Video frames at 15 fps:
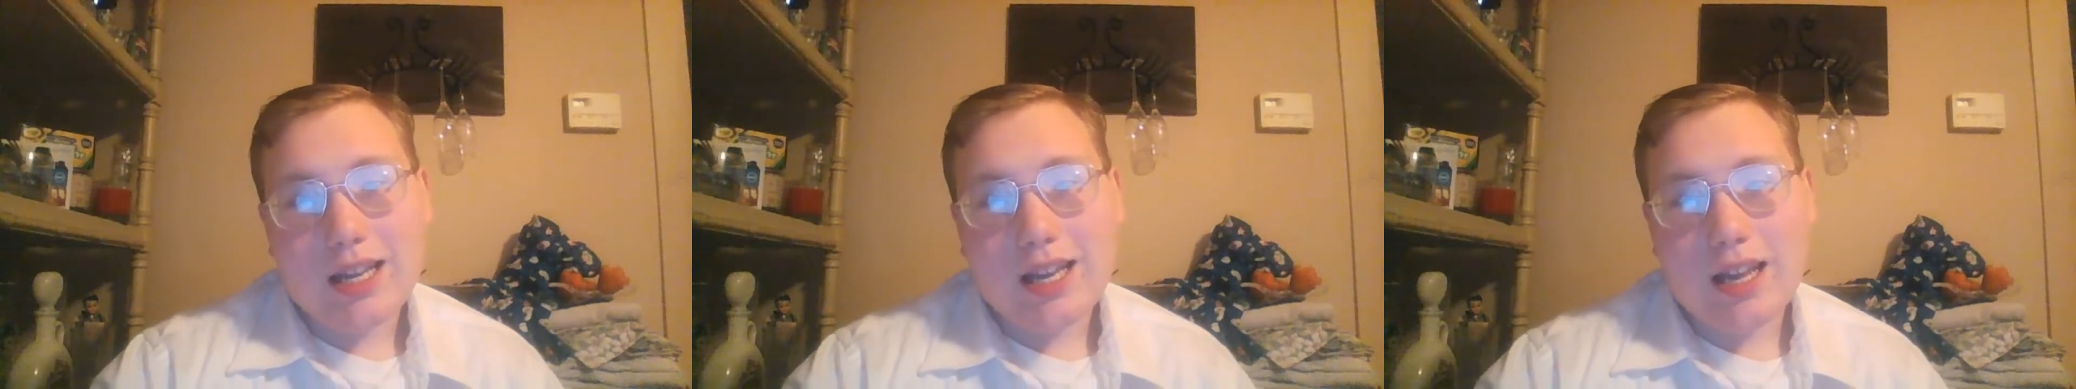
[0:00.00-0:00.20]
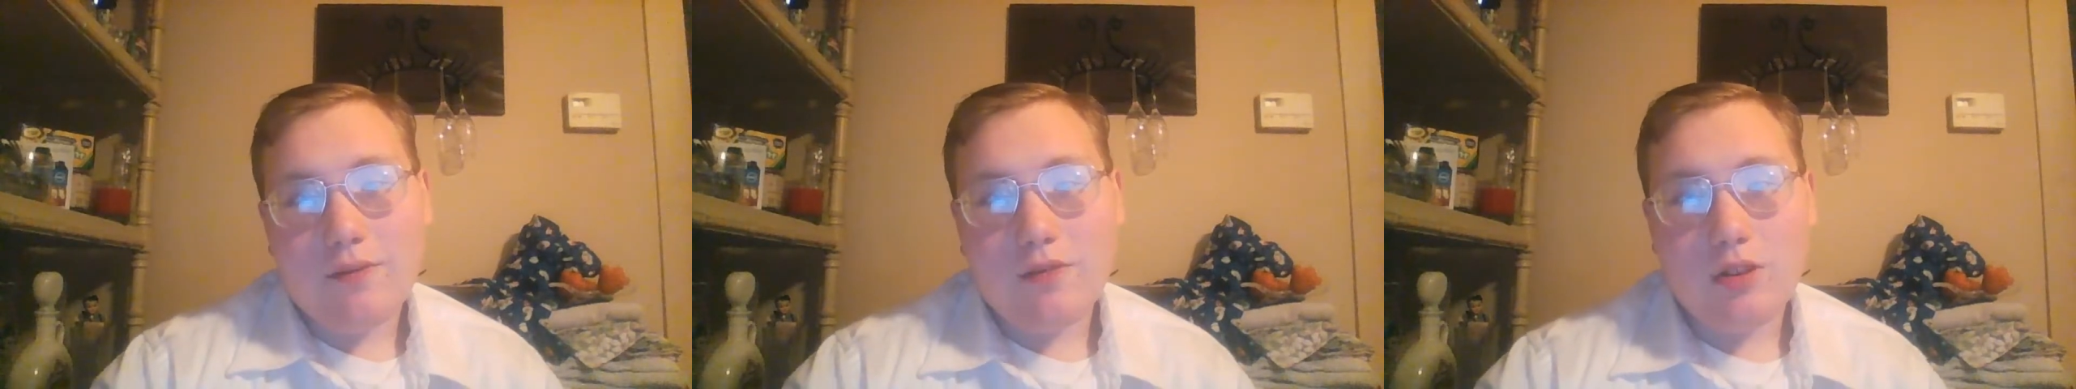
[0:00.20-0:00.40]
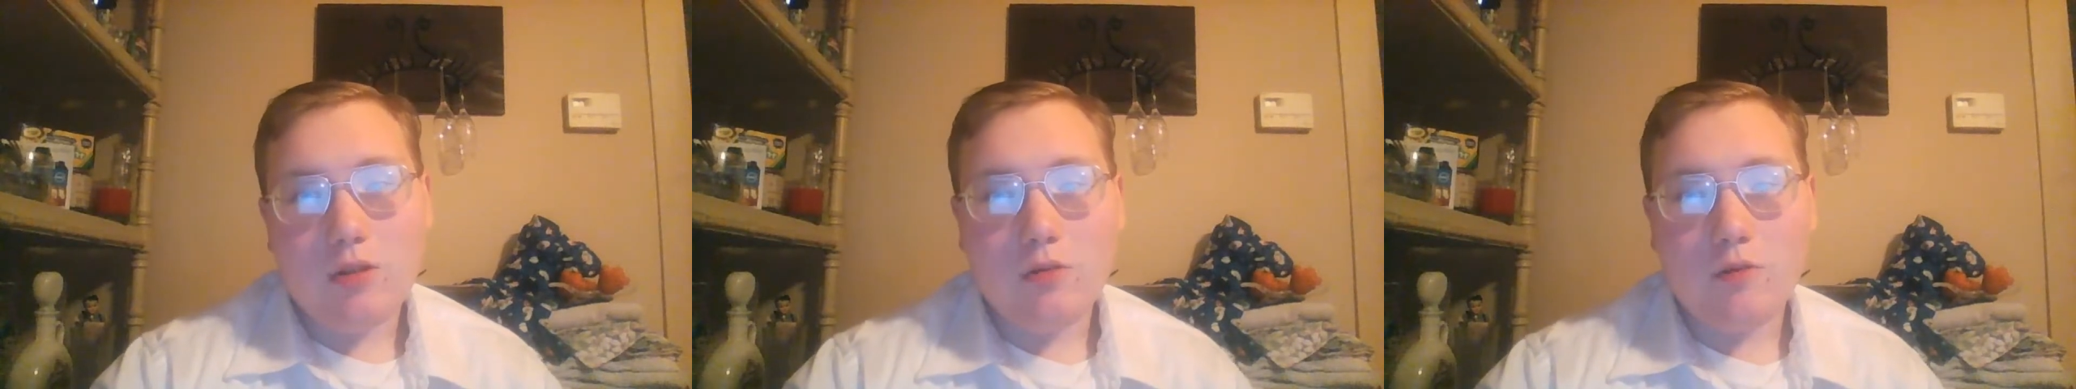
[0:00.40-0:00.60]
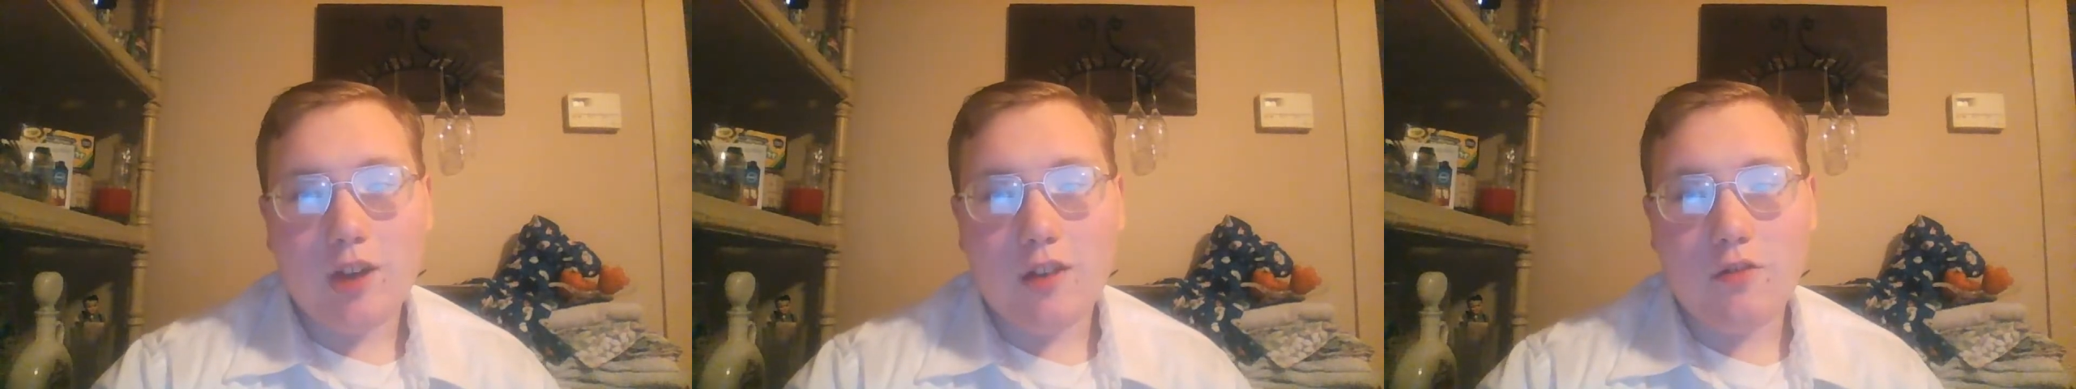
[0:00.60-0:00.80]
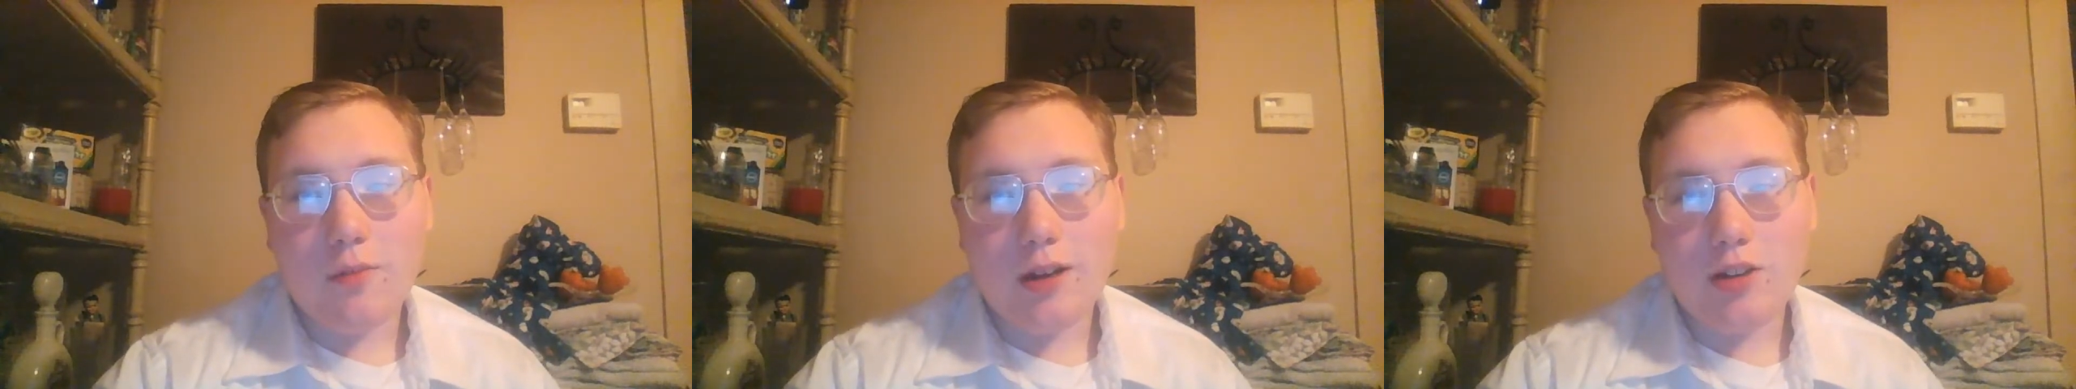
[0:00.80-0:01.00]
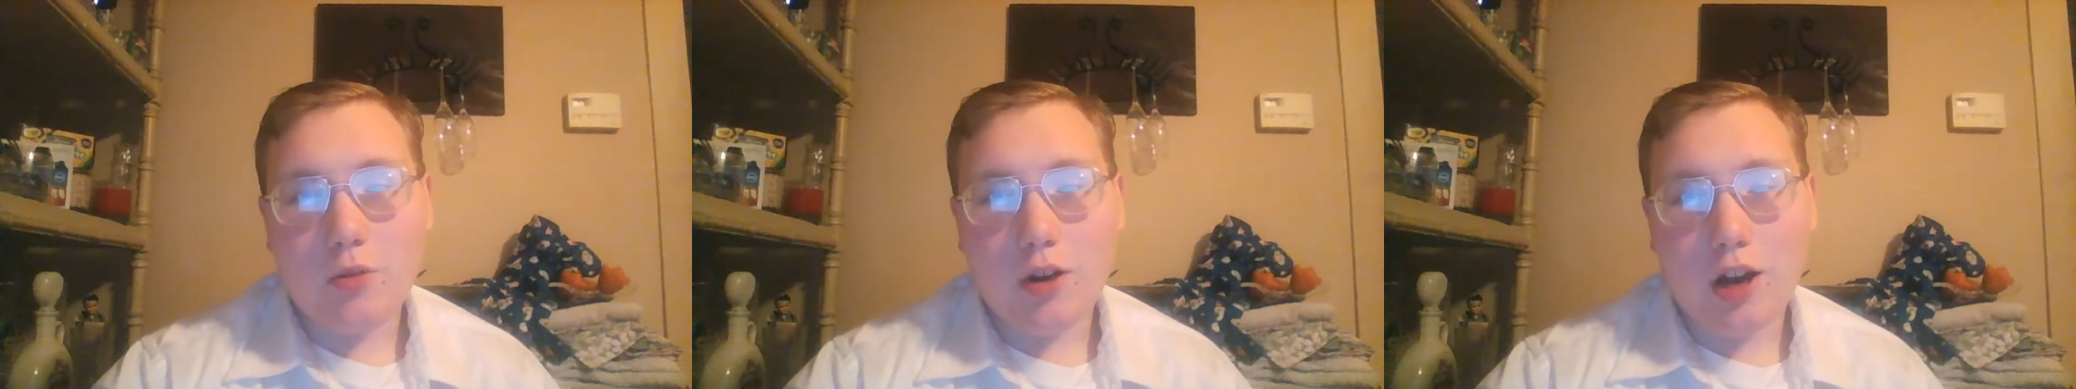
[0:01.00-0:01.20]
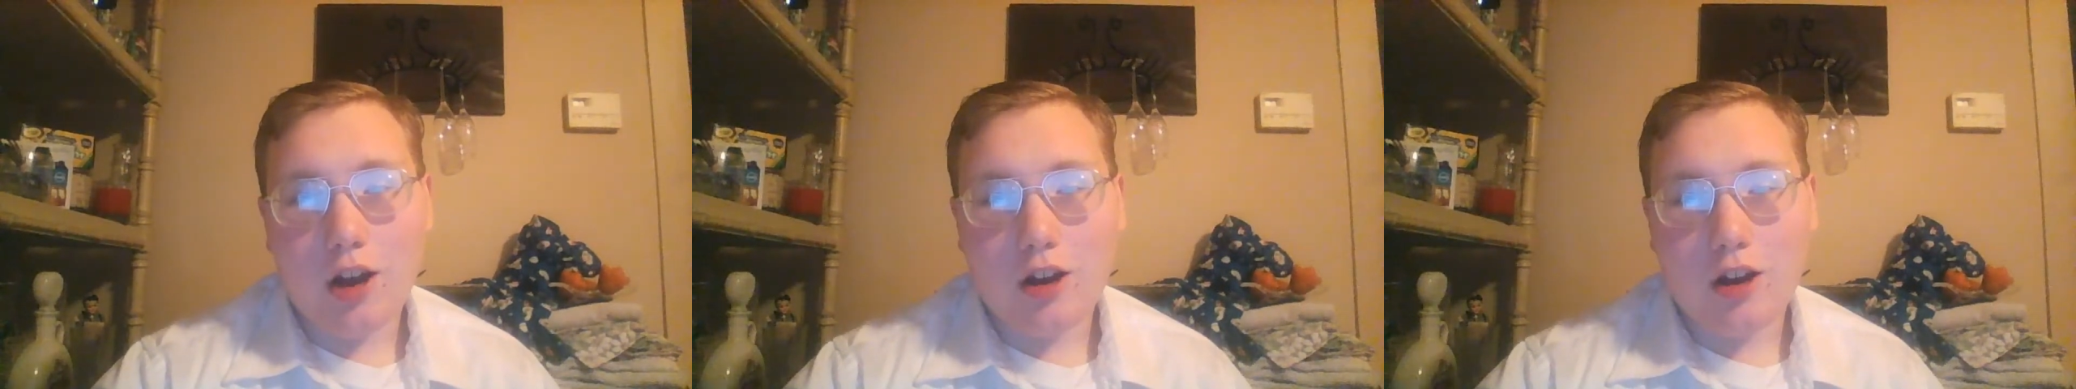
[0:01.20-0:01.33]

If you've ever been to an